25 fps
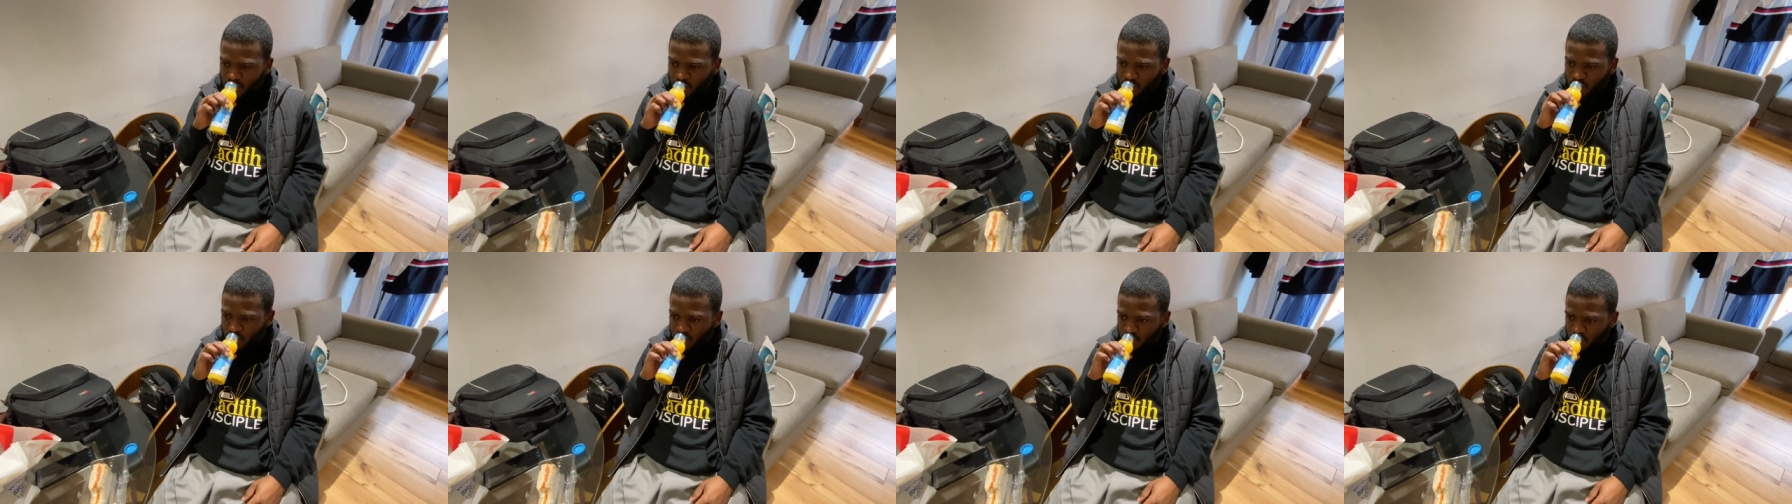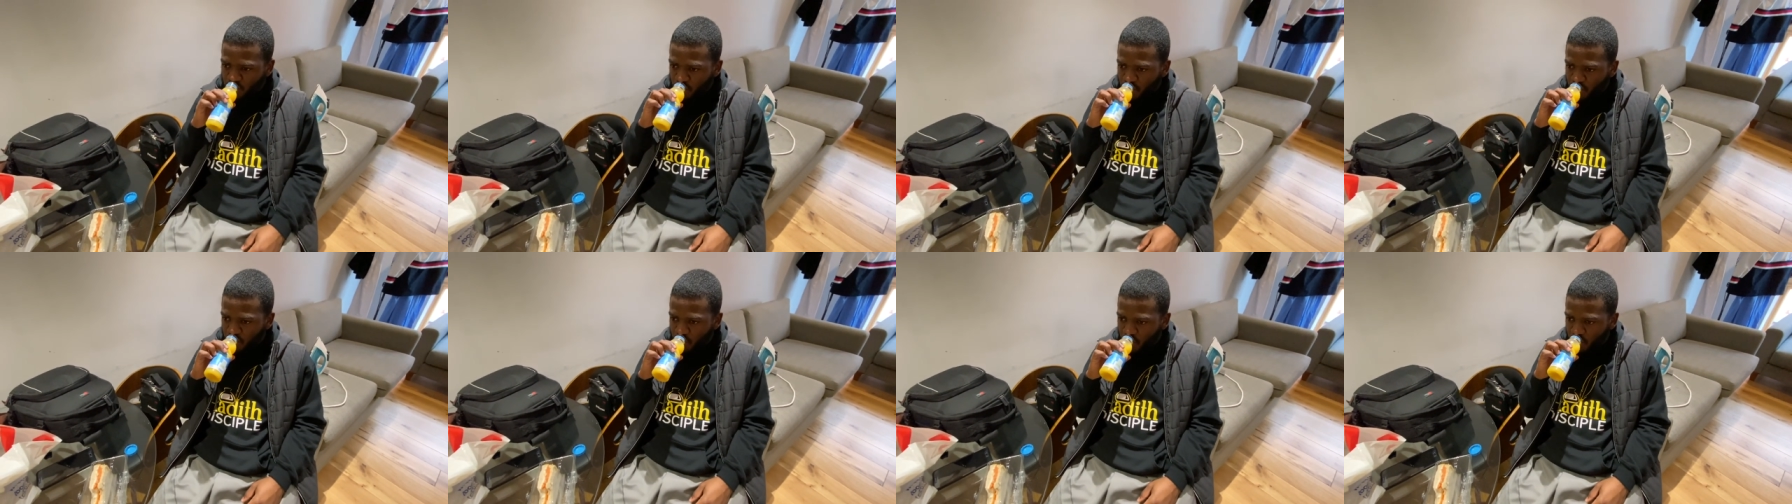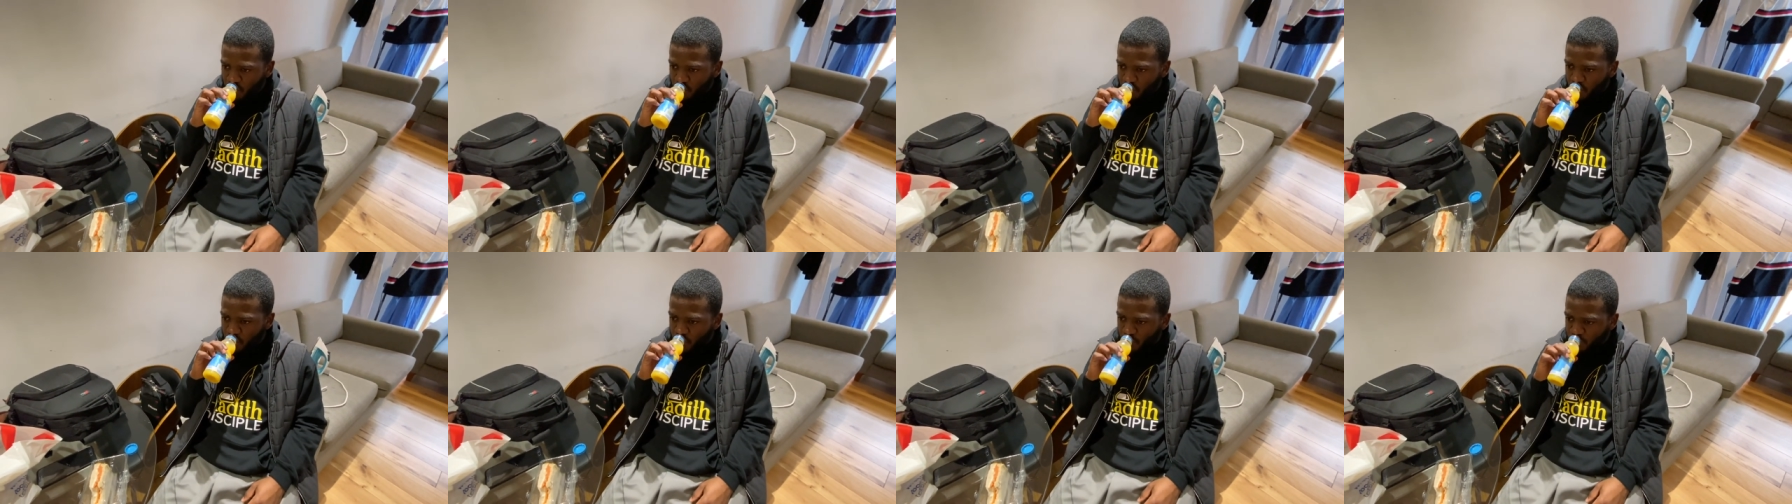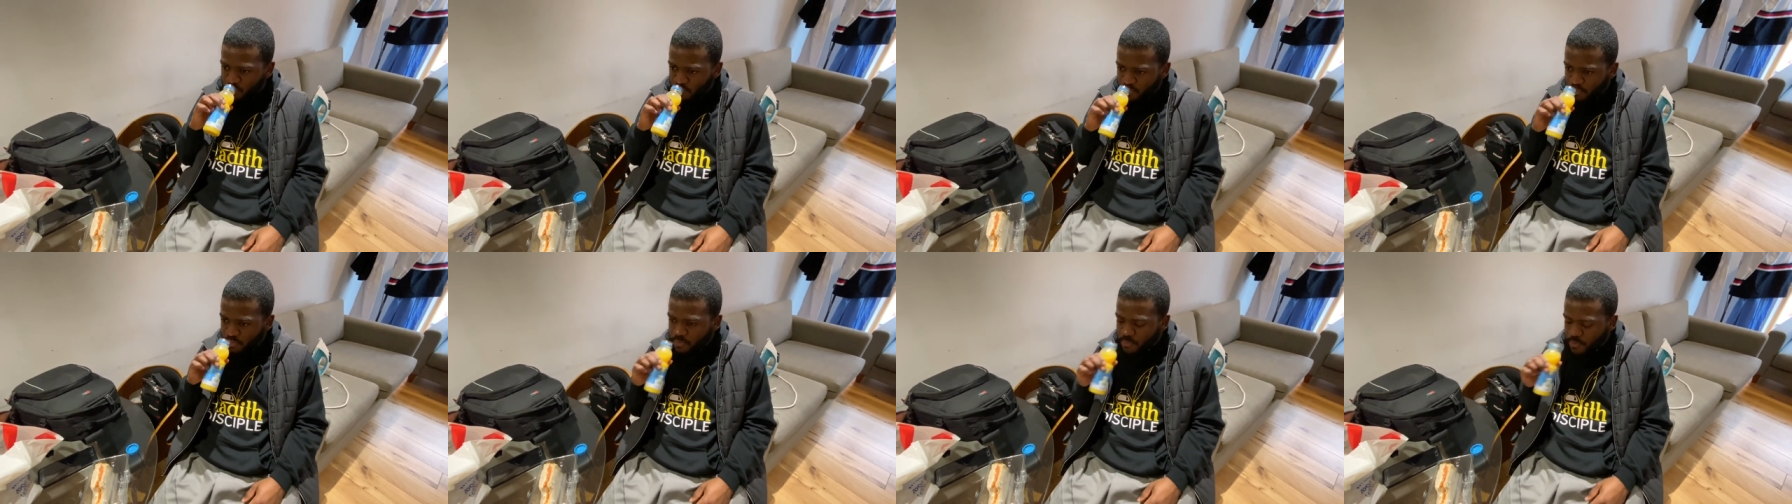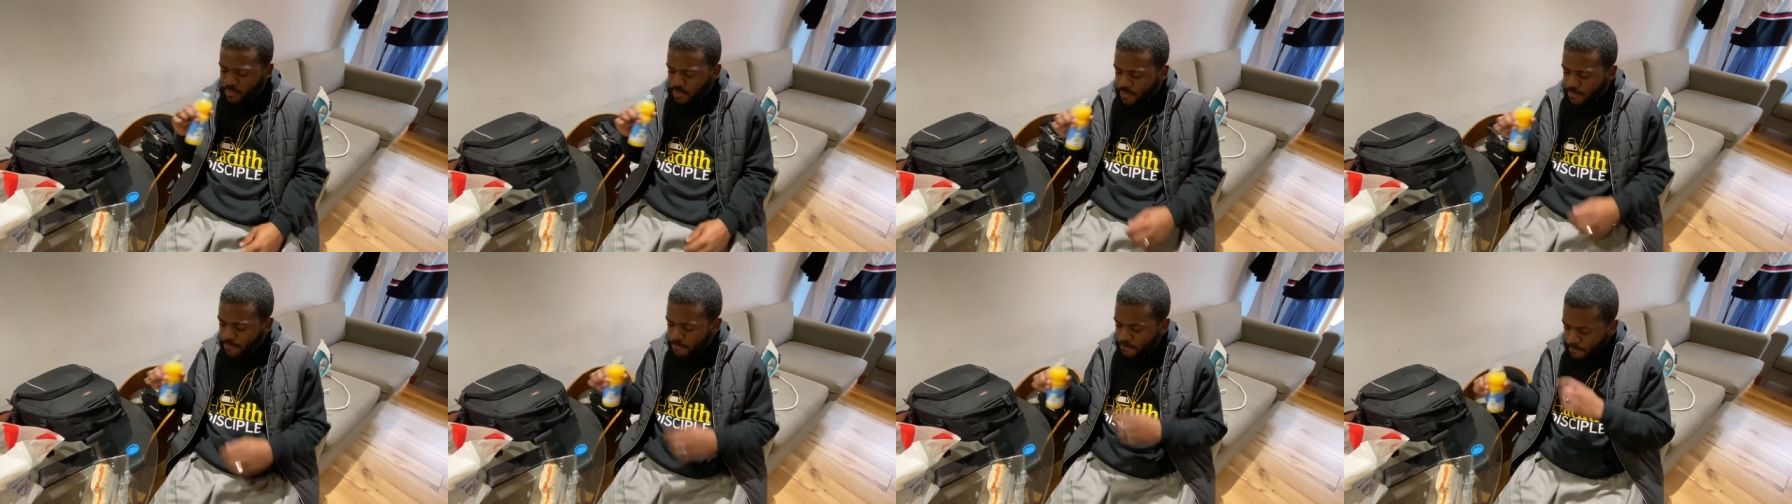Really?
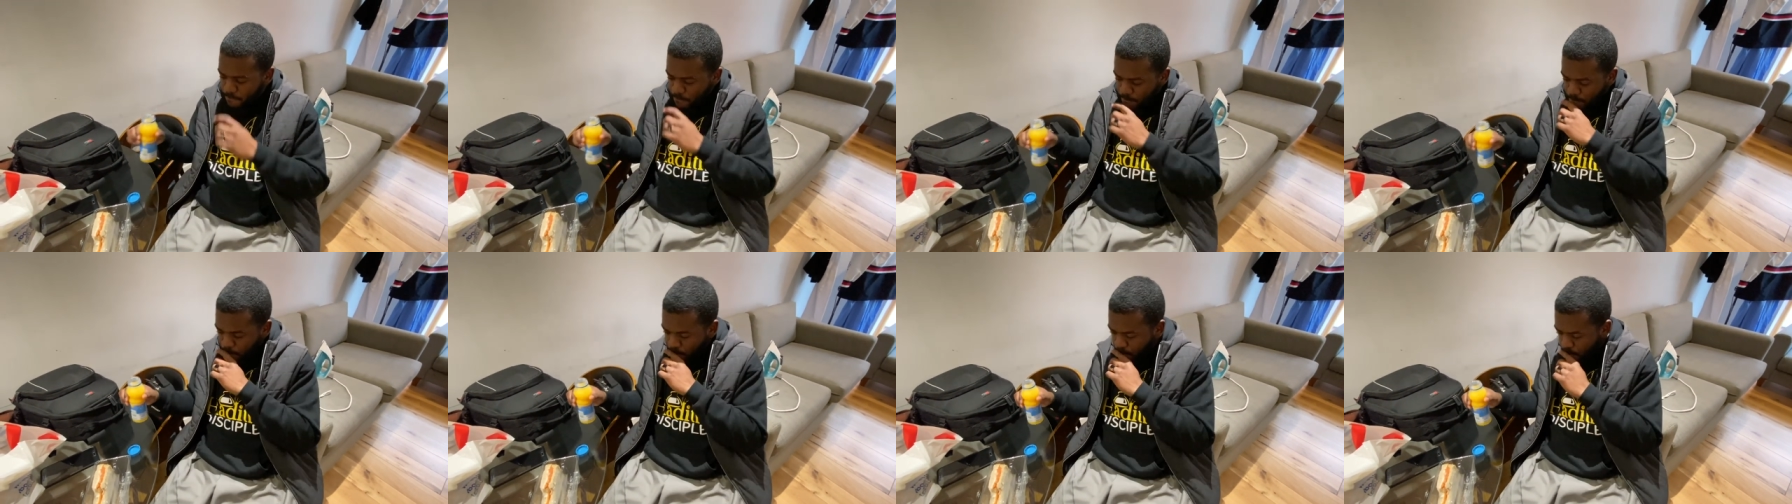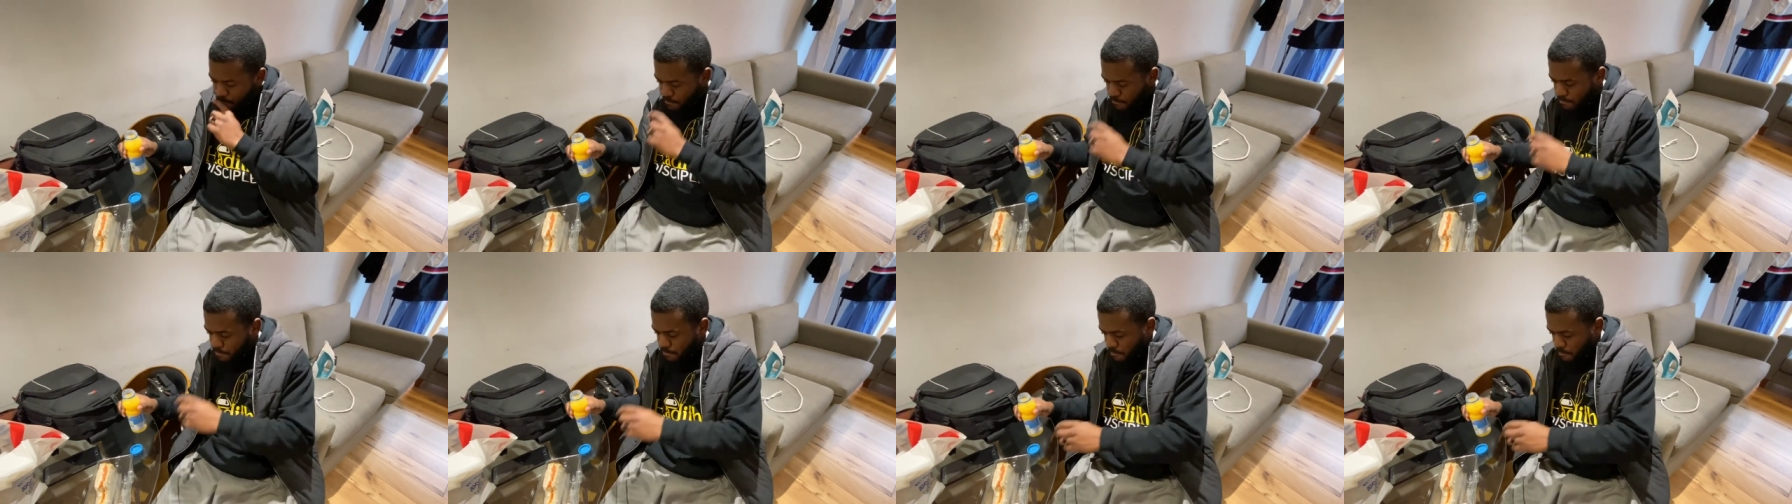The yellow ones?